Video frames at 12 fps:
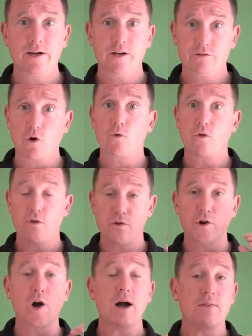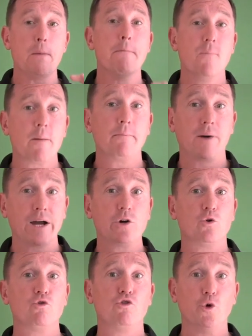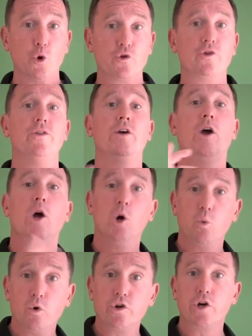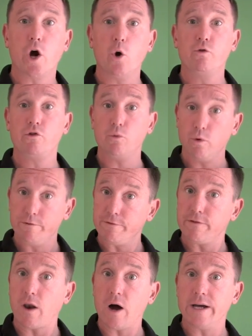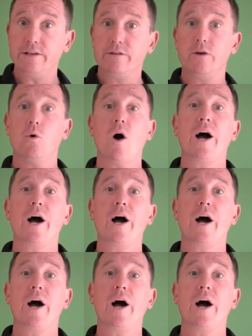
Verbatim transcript: So the guy that Michael Jordan would fly to.